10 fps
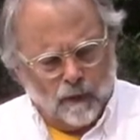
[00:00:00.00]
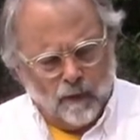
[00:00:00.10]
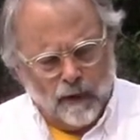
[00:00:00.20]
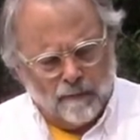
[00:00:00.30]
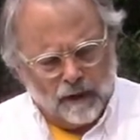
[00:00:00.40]

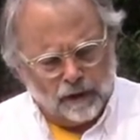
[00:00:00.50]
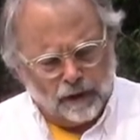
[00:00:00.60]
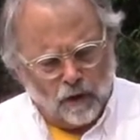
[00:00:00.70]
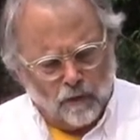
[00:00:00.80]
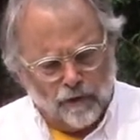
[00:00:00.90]
We must
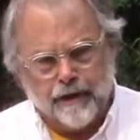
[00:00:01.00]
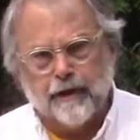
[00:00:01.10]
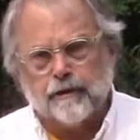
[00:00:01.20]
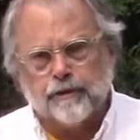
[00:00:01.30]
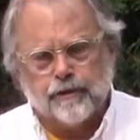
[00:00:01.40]
show
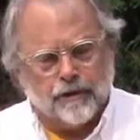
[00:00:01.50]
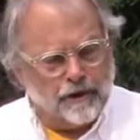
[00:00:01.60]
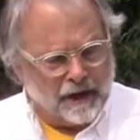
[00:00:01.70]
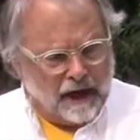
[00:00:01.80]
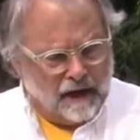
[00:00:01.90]
this to
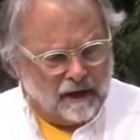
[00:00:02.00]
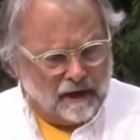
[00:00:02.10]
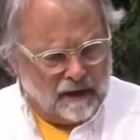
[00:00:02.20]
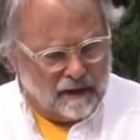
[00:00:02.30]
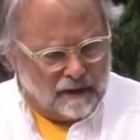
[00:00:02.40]
the
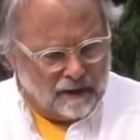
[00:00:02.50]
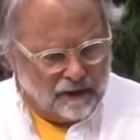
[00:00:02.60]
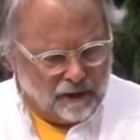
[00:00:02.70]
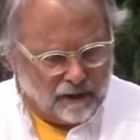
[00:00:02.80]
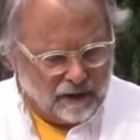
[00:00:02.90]
king,
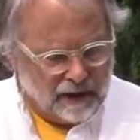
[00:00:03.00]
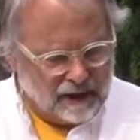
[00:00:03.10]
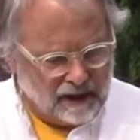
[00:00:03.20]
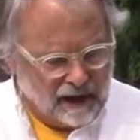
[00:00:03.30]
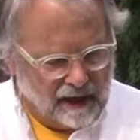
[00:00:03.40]
the cook
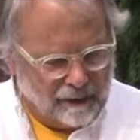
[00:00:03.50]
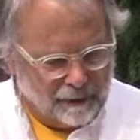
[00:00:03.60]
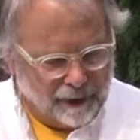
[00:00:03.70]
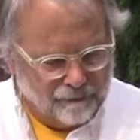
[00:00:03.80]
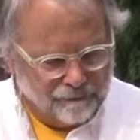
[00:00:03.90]

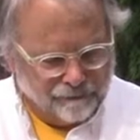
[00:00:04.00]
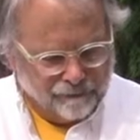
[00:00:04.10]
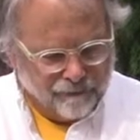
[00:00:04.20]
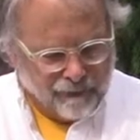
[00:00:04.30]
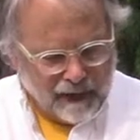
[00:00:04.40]
exclaimed.
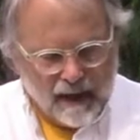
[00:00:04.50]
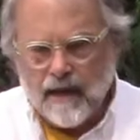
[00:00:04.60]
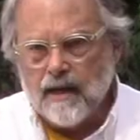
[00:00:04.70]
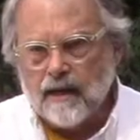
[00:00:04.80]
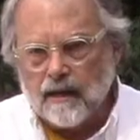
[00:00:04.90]

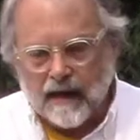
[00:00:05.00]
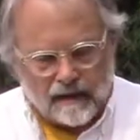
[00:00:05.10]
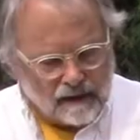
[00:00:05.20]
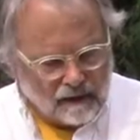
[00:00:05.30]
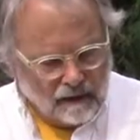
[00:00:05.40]
He and
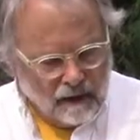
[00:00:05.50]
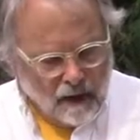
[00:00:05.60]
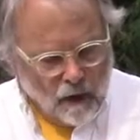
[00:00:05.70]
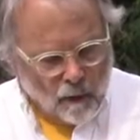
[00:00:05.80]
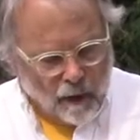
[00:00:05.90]
Getzel
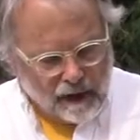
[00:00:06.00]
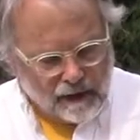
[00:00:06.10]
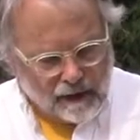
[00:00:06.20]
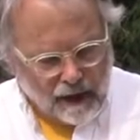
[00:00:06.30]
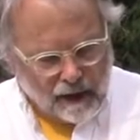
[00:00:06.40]

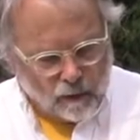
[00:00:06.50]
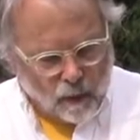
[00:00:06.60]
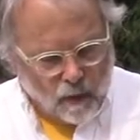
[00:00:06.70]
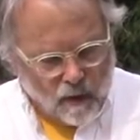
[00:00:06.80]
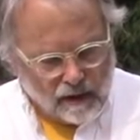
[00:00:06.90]
went at
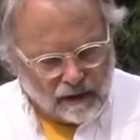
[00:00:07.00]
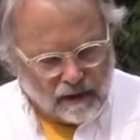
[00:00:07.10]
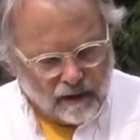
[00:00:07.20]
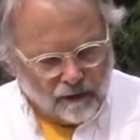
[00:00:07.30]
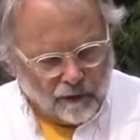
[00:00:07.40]

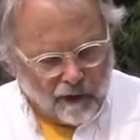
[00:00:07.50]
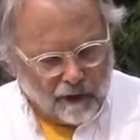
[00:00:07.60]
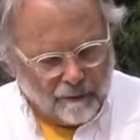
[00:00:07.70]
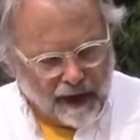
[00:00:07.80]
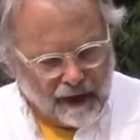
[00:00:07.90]
once to the
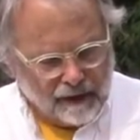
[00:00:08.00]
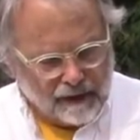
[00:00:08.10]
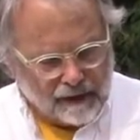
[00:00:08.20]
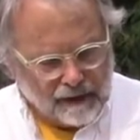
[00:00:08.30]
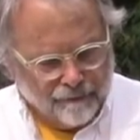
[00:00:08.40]
royal
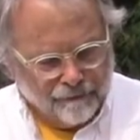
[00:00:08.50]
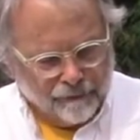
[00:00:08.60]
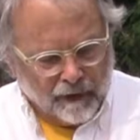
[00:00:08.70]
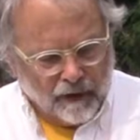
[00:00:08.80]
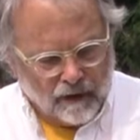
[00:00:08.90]
palace.
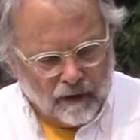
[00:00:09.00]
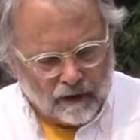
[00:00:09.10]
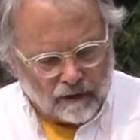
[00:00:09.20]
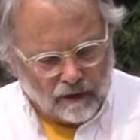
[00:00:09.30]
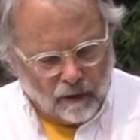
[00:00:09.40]
The
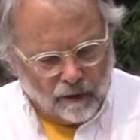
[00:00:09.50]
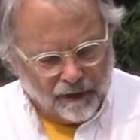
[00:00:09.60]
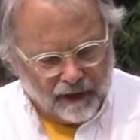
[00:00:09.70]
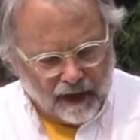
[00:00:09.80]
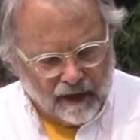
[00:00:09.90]
cook
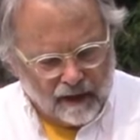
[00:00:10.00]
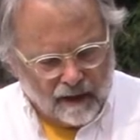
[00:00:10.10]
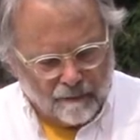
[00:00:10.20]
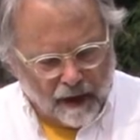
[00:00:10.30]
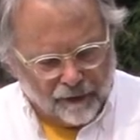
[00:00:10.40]
told the
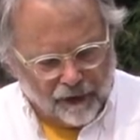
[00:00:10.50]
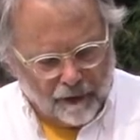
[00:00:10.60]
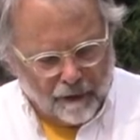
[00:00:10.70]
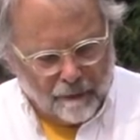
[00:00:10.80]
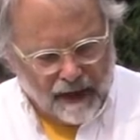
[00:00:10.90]
king about
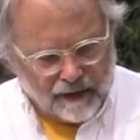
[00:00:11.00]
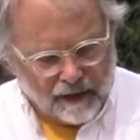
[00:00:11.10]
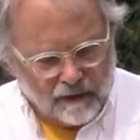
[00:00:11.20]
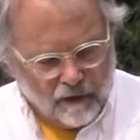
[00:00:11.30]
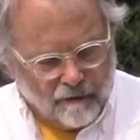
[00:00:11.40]
the
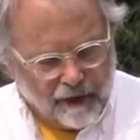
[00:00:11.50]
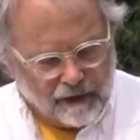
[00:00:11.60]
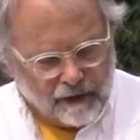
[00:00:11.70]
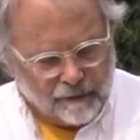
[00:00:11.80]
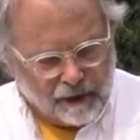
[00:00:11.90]
amazing new
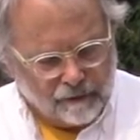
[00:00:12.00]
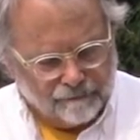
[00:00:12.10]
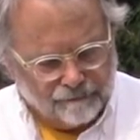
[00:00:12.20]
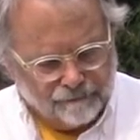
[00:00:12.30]
vegetable.